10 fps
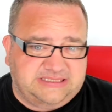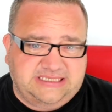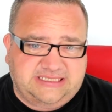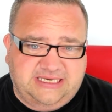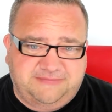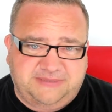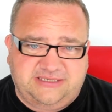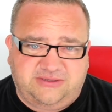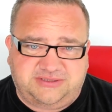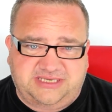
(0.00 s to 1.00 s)

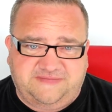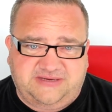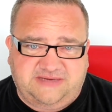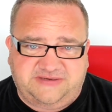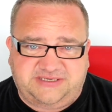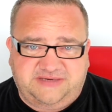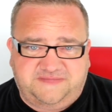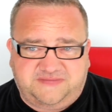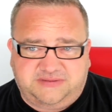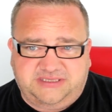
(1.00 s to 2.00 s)
DKB.TV every day
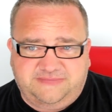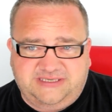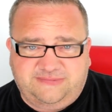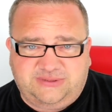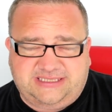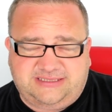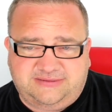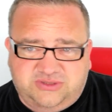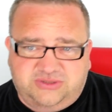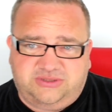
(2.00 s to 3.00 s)
at fucking week, wouldn't I?
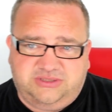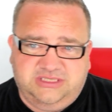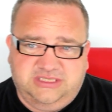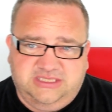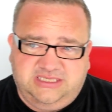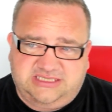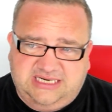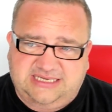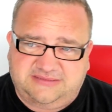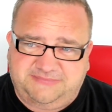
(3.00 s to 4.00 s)
No. I
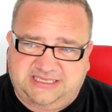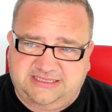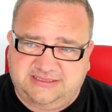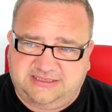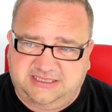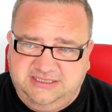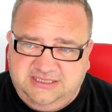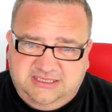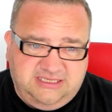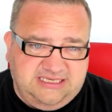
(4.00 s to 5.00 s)
try to balance it.
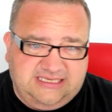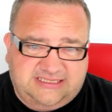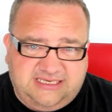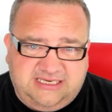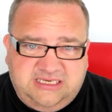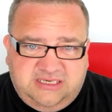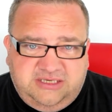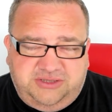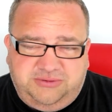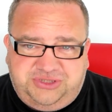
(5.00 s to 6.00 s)
They say,
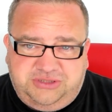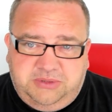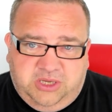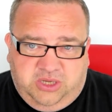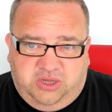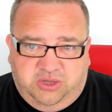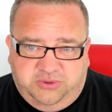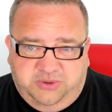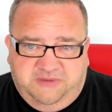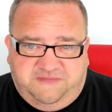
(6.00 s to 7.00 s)
YouTube,
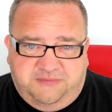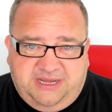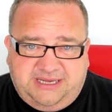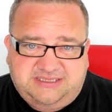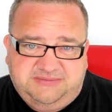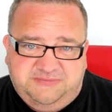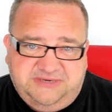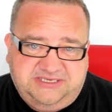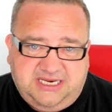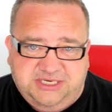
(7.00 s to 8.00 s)
oh, for maximum
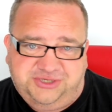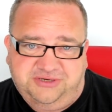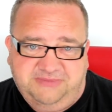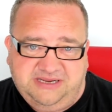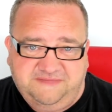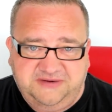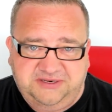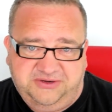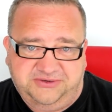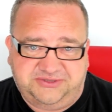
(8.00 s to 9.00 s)
retention, make
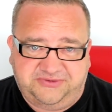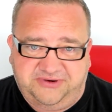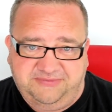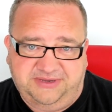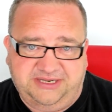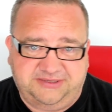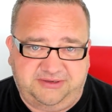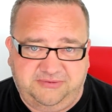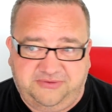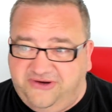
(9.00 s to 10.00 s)
videos three minutes
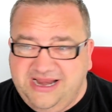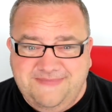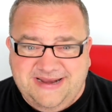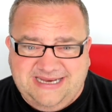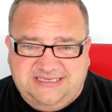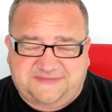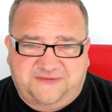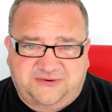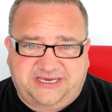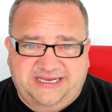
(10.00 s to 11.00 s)
long. Three minutes
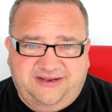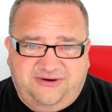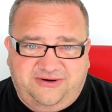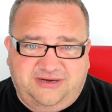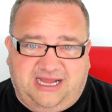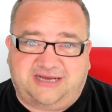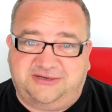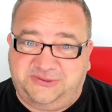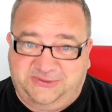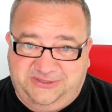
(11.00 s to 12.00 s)
fucking long? I
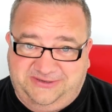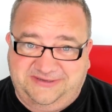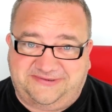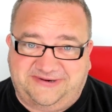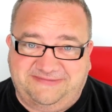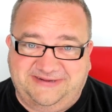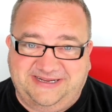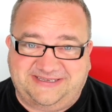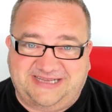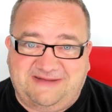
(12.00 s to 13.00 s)
can do a lot in three
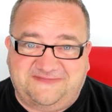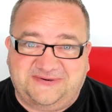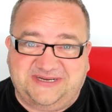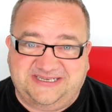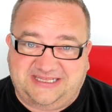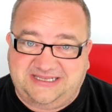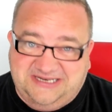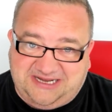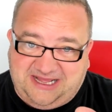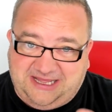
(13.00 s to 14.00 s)
minutes, I'm fucking telling
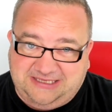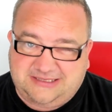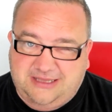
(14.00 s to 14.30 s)
you guys.